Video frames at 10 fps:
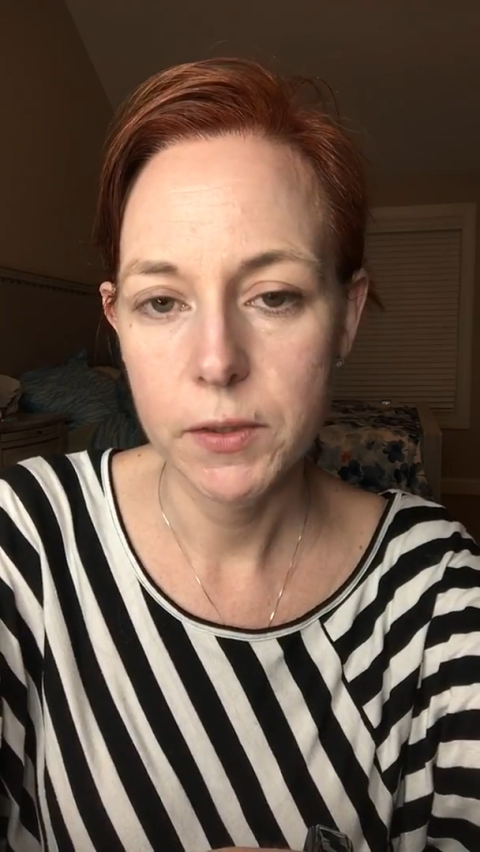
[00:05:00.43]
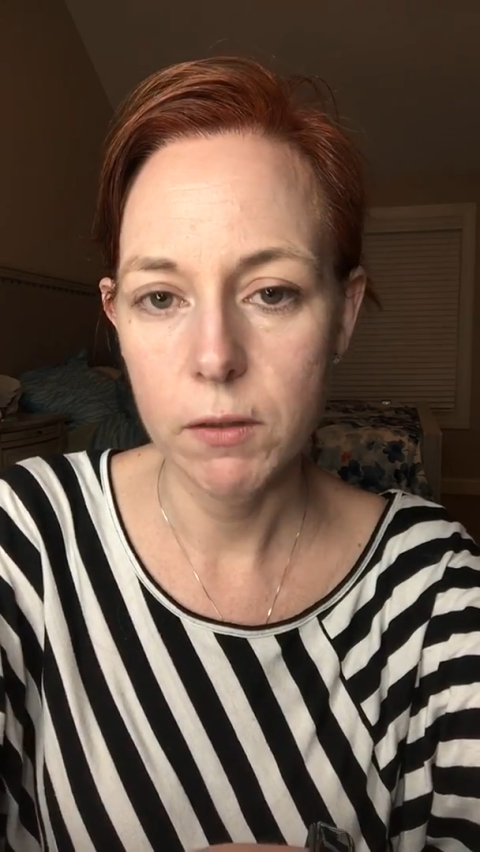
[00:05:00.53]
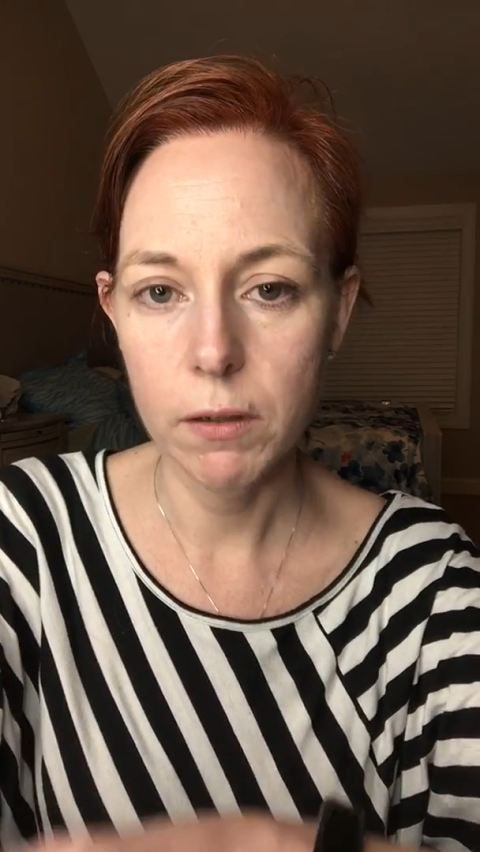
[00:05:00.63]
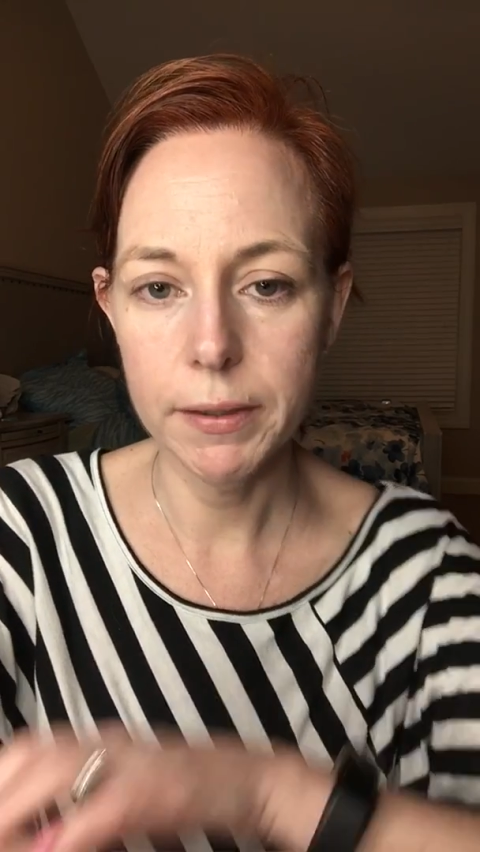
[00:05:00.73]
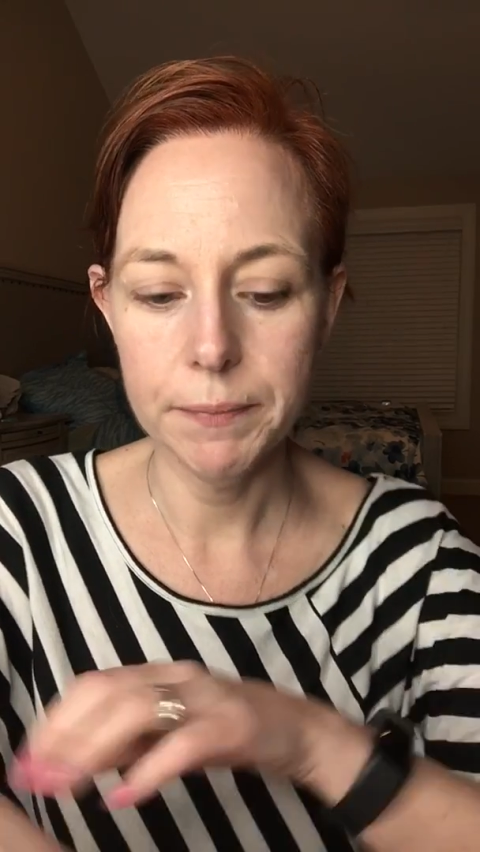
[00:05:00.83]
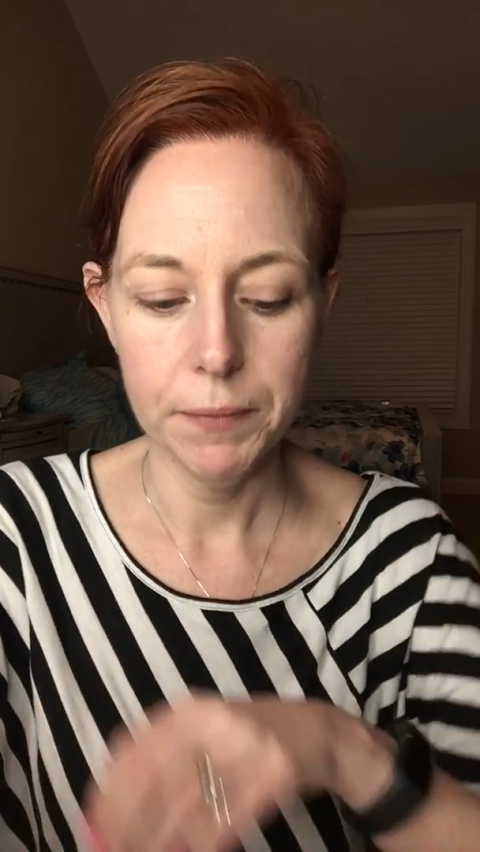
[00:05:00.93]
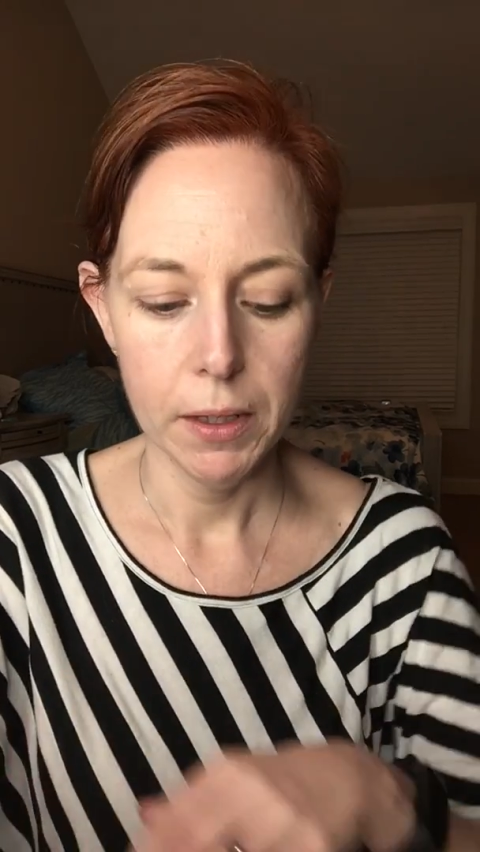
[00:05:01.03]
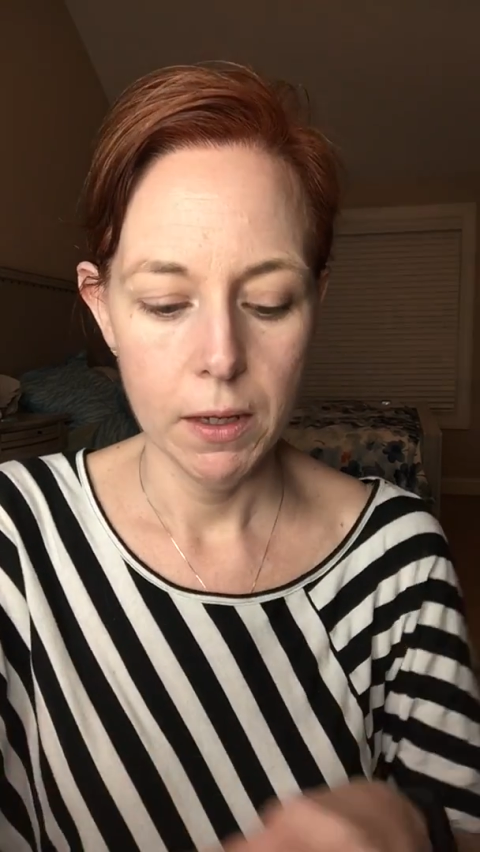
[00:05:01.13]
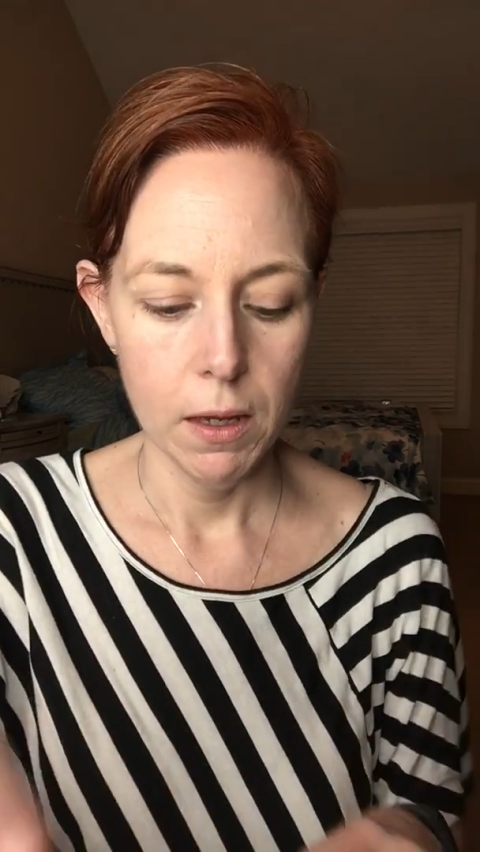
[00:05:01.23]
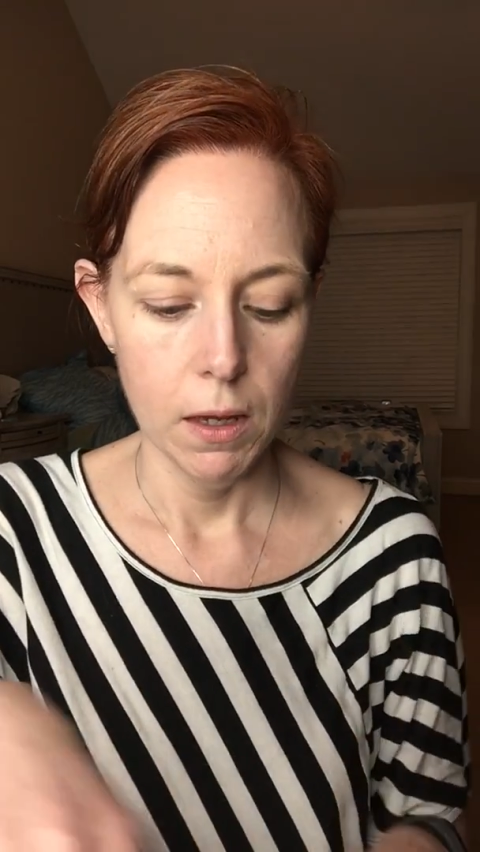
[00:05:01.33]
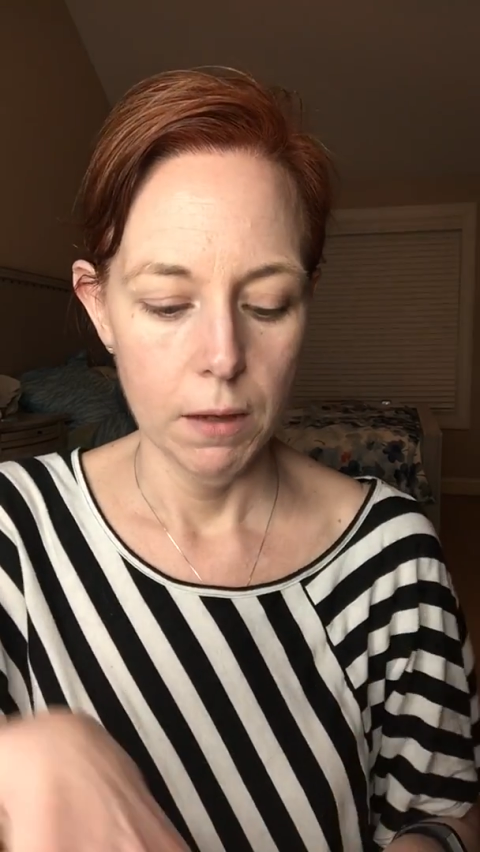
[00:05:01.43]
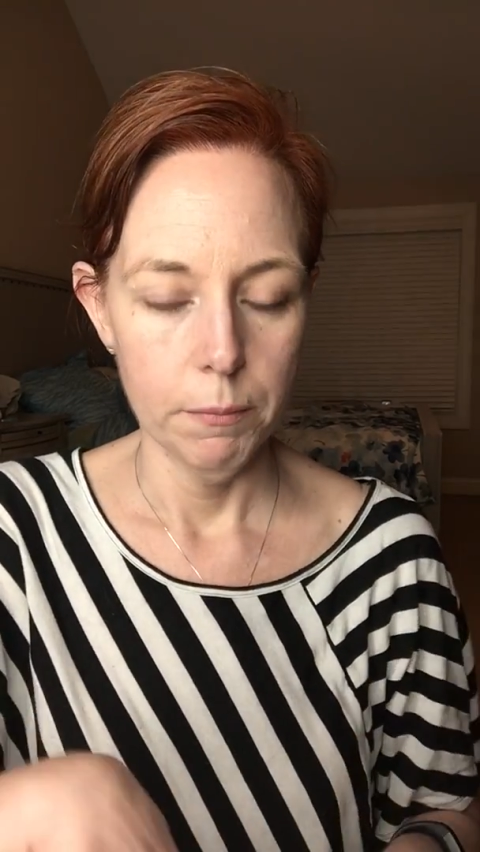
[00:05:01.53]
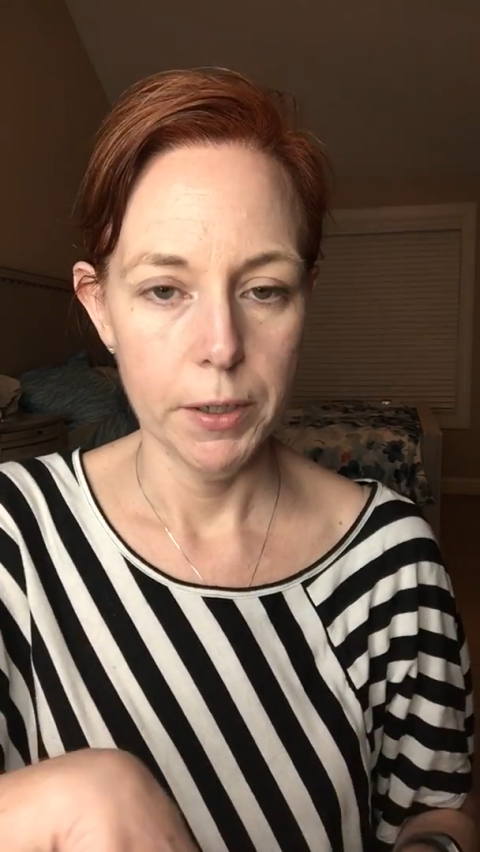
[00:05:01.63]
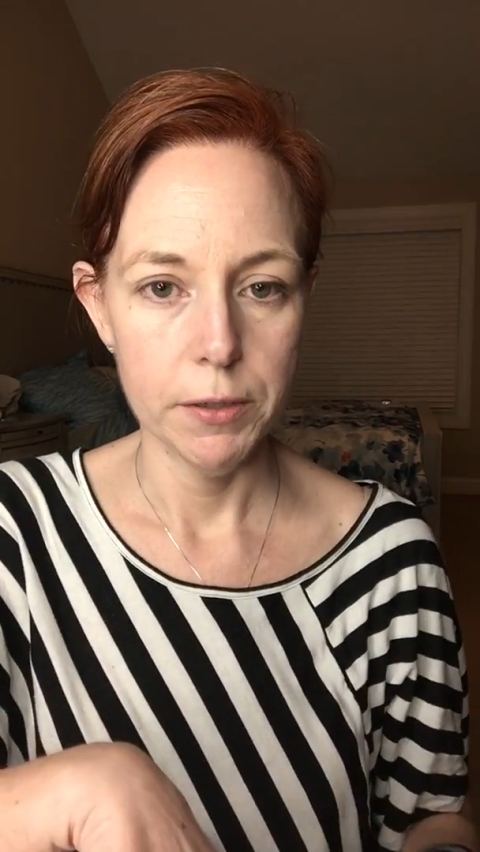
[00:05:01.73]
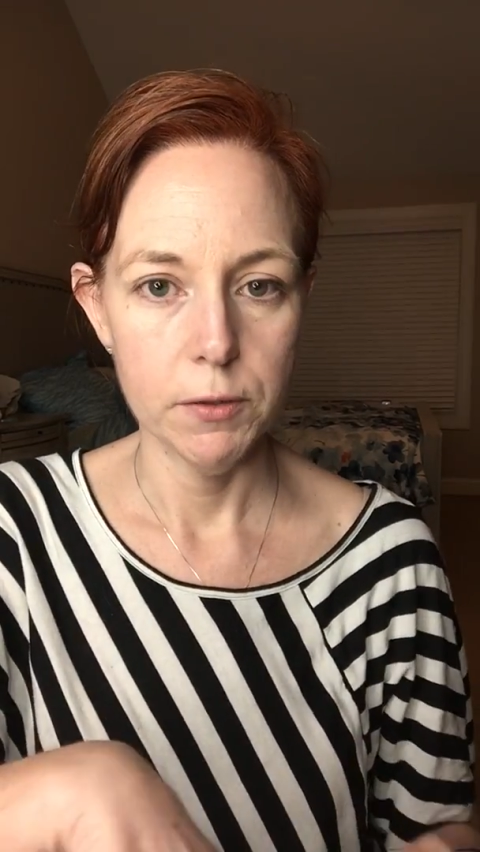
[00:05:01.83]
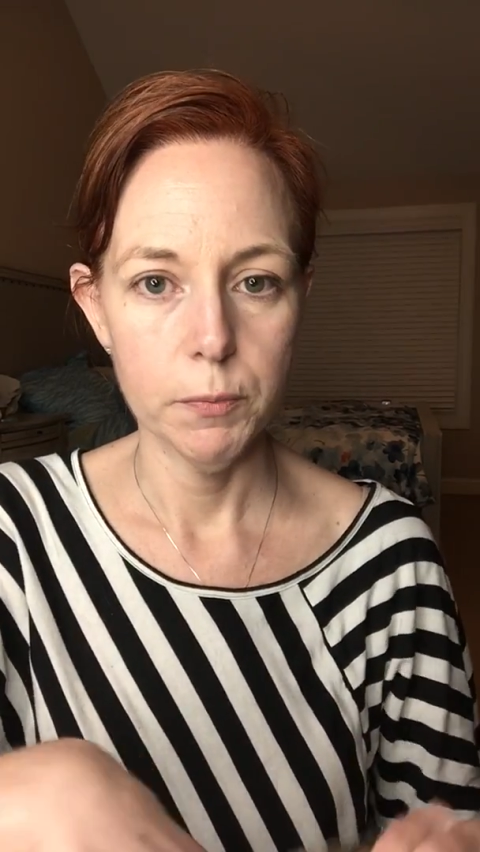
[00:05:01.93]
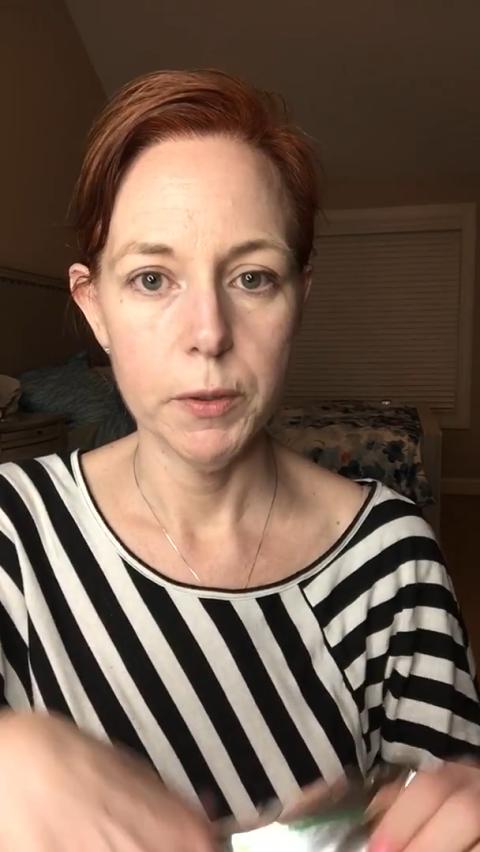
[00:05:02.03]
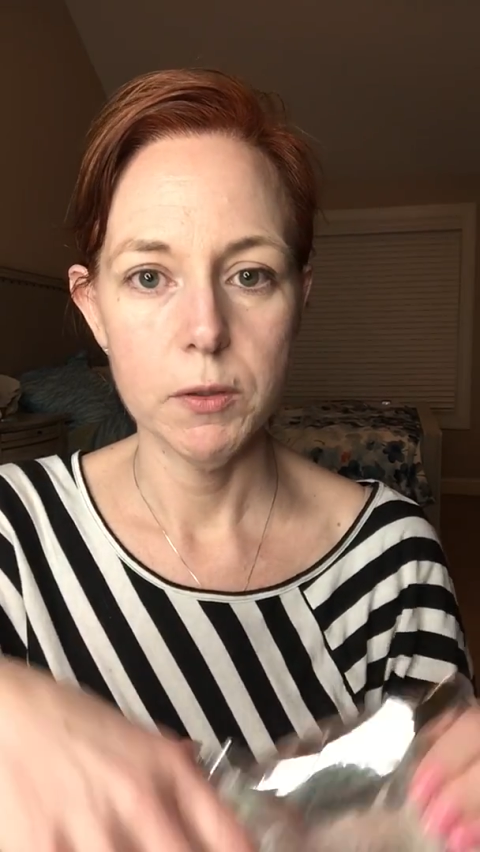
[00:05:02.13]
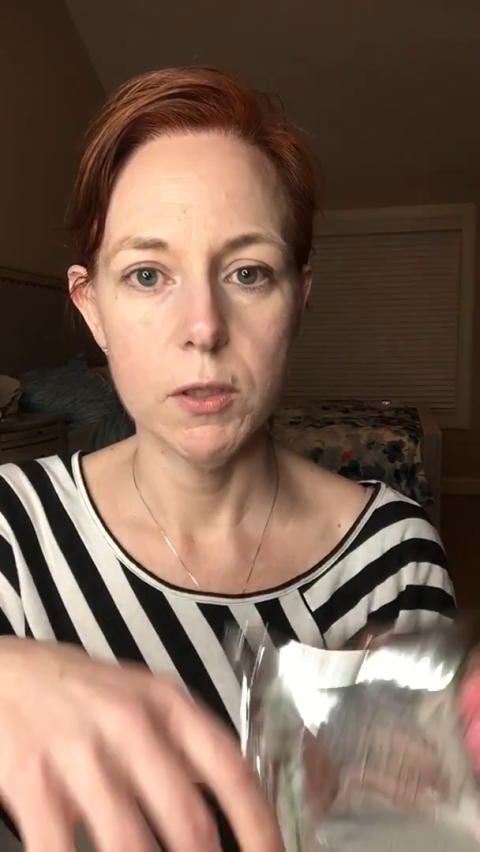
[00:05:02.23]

So, all right, Meredith Zuppo,